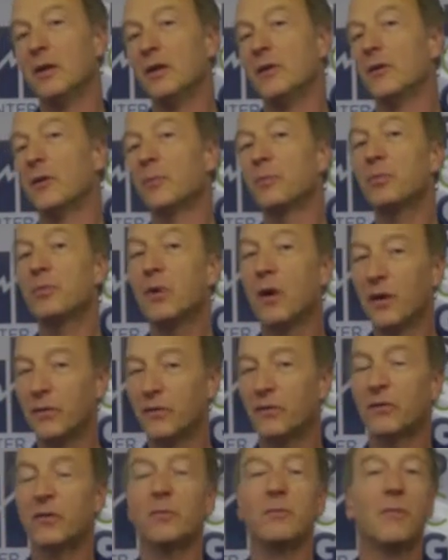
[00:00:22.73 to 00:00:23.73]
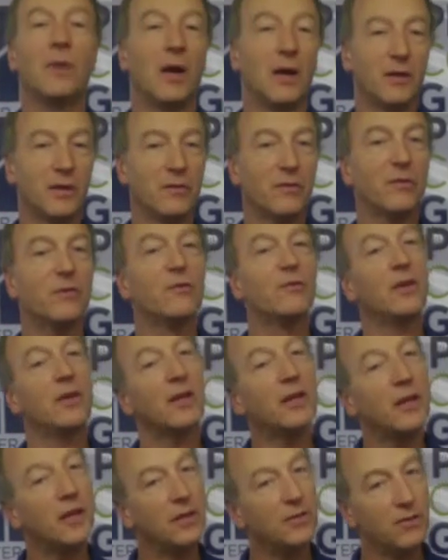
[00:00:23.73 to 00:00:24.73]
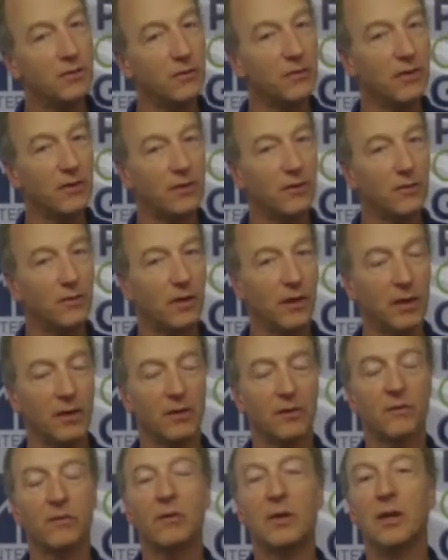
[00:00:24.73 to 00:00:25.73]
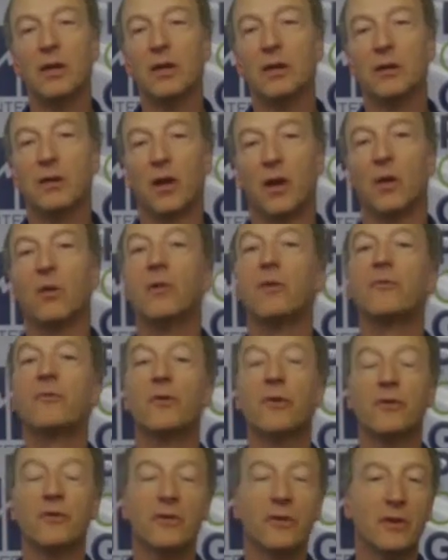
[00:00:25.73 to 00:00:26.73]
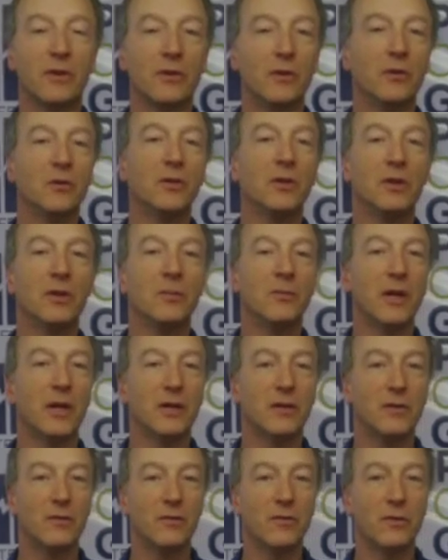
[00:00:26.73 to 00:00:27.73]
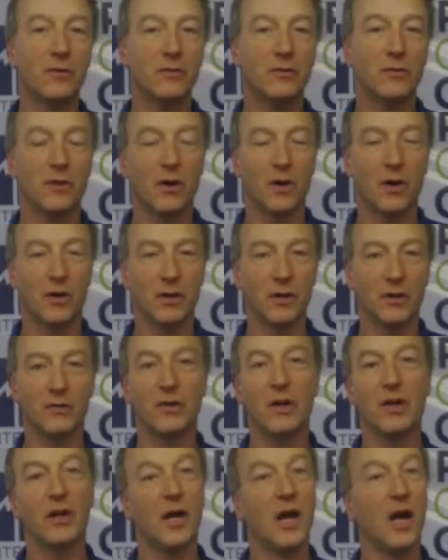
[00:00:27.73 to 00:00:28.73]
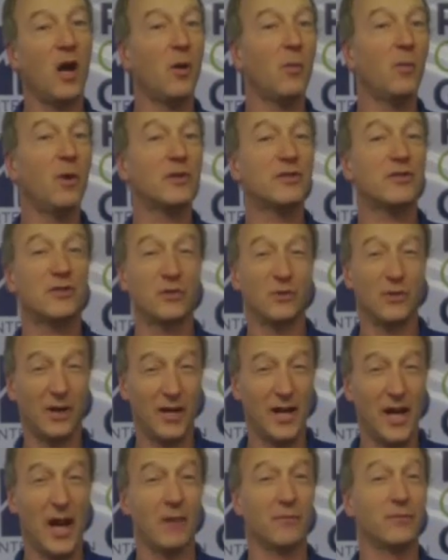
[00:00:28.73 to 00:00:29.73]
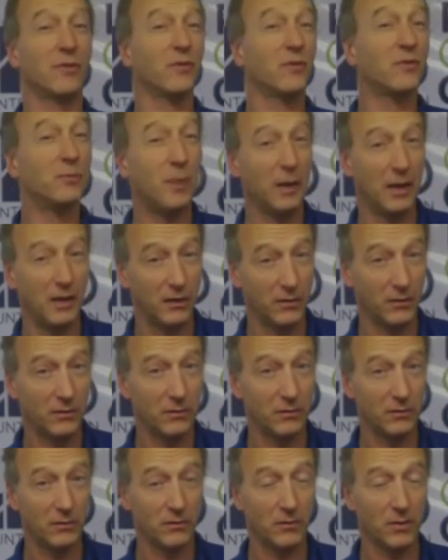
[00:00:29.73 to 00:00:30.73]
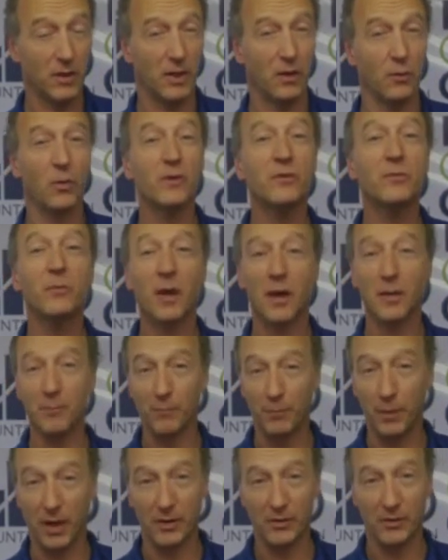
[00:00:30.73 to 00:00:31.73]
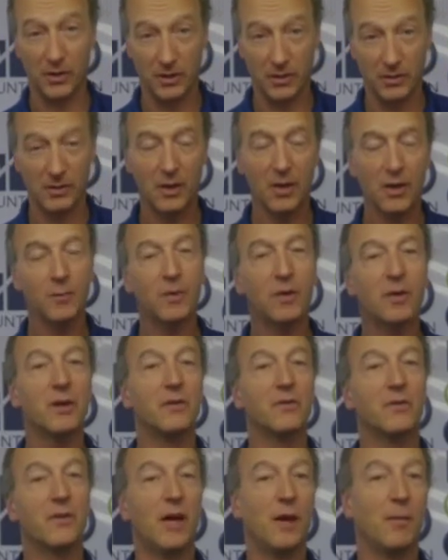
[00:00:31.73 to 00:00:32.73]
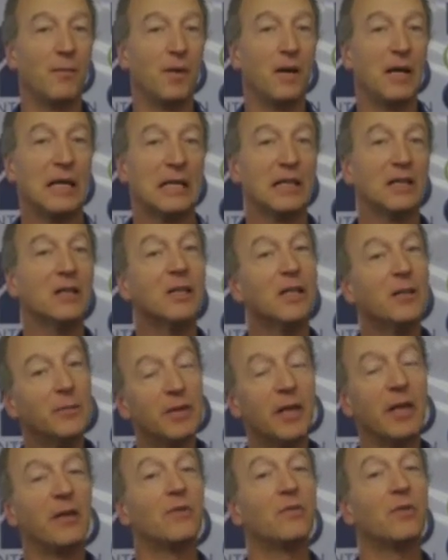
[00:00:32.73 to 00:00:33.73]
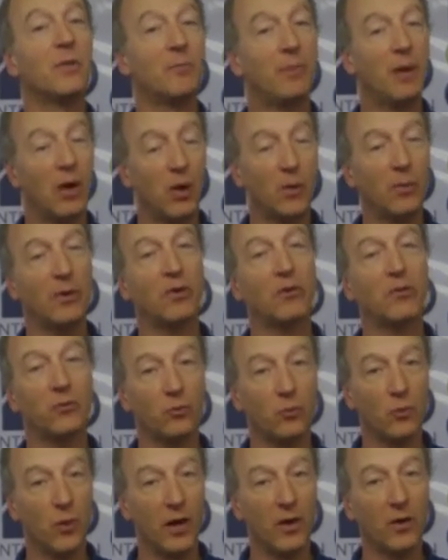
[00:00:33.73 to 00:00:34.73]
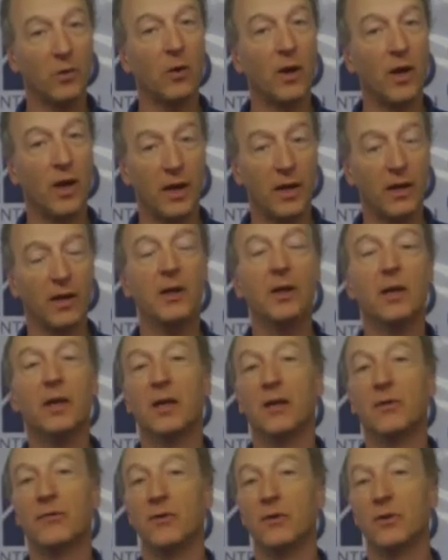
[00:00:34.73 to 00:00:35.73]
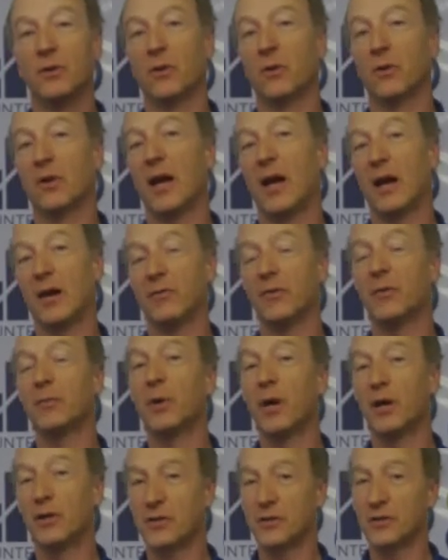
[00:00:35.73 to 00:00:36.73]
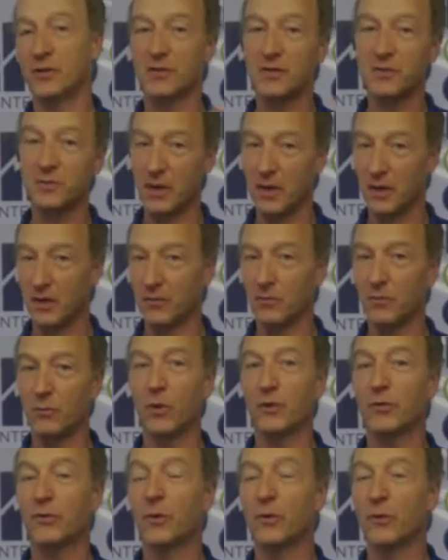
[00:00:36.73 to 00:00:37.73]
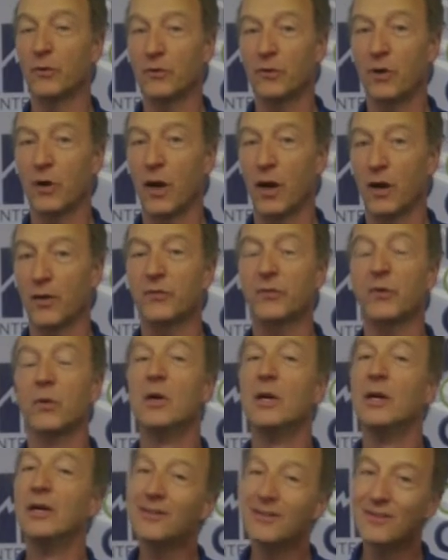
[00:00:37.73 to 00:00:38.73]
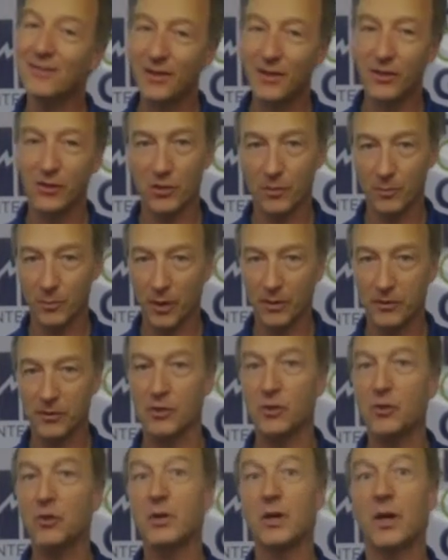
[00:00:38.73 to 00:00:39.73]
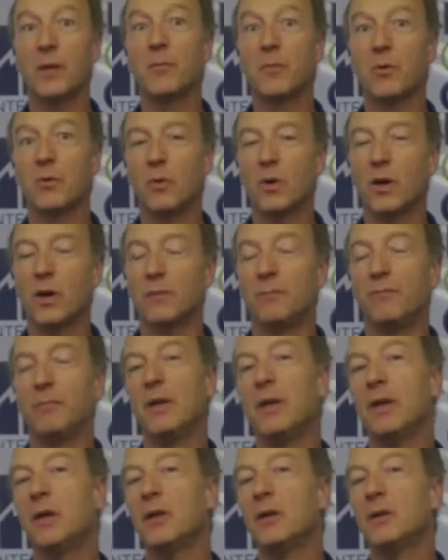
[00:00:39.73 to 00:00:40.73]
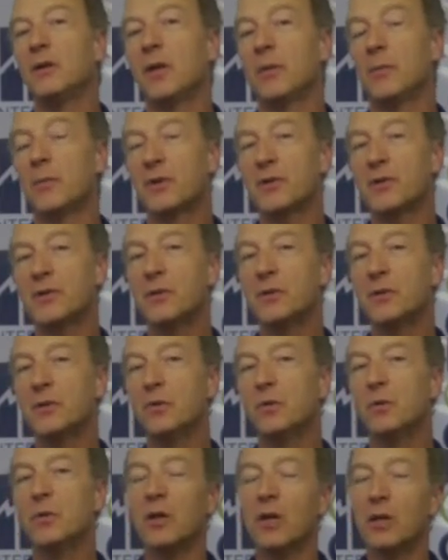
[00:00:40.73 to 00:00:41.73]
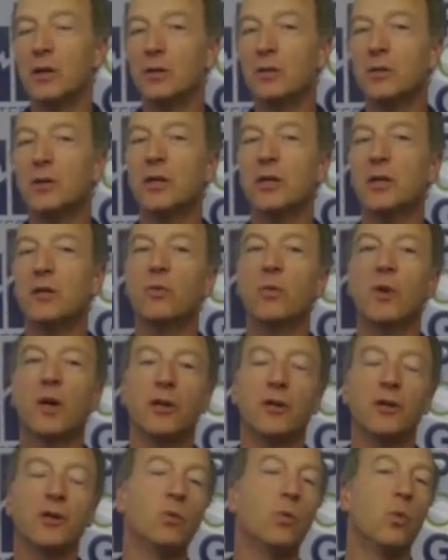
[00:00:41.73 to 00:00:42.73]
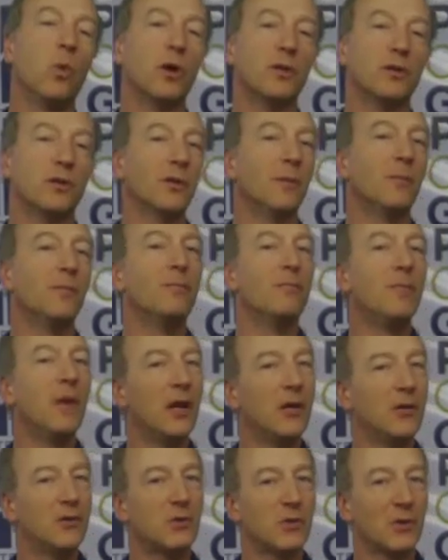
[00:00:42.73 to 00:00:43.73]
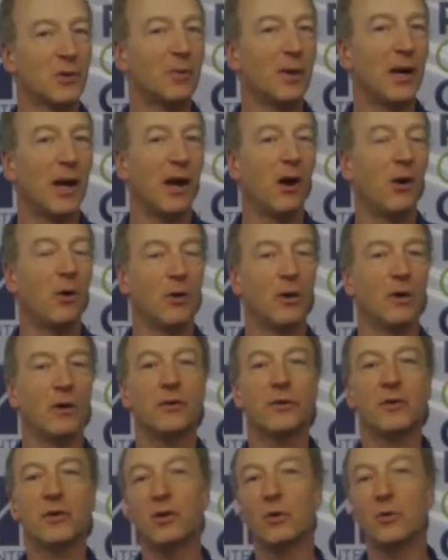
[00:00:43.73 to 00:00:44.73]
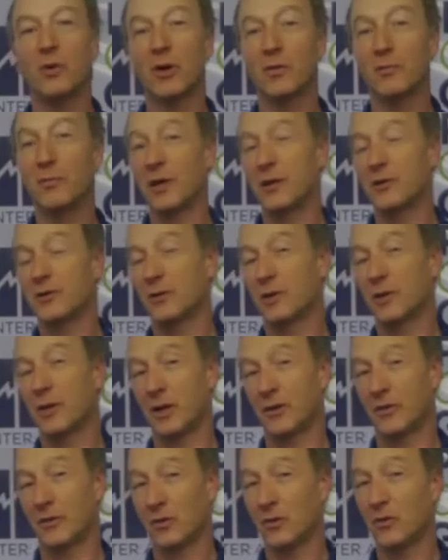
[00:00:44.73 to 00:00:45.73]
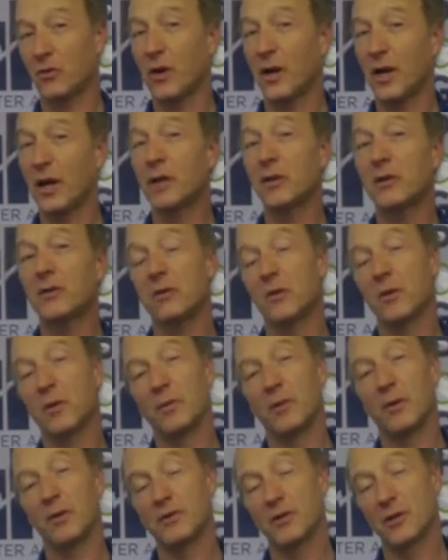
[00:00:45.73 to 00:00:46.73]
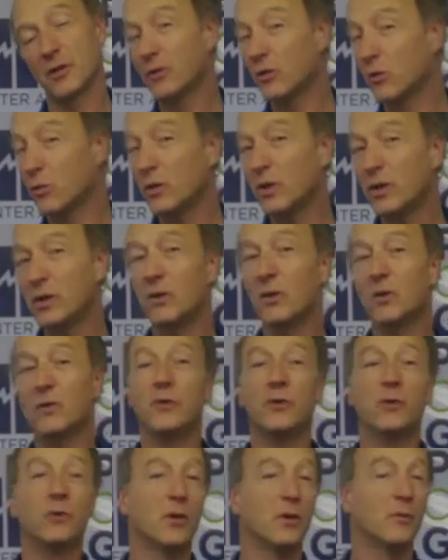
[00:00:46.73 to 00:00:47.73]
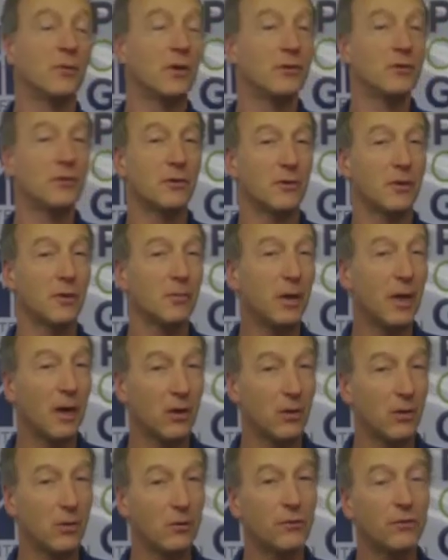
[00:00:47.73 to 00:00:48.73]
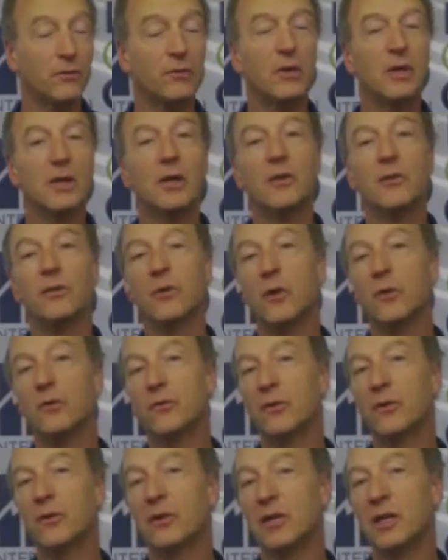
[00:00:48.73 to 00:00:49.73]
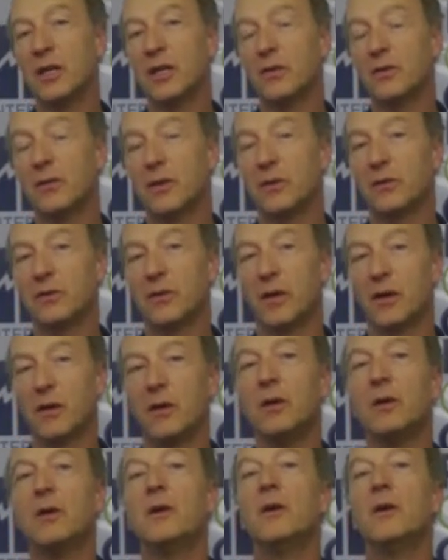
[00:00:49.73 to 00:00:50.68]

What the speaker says: There are pluses and minuses to each of these things. Now, the first thing that you need to make a decision on is how much do I have to spend? Okay, what's my budget? Because that might eliminate some power meters right away if you don't have the budget to spend what those cost. So look at your budget, number one. Number two, look at where you want to measure power. Do you want to measure it at the crank? Do you want to measure it at the wheel? Do you want to measure it in the pedals? Those are the key things there.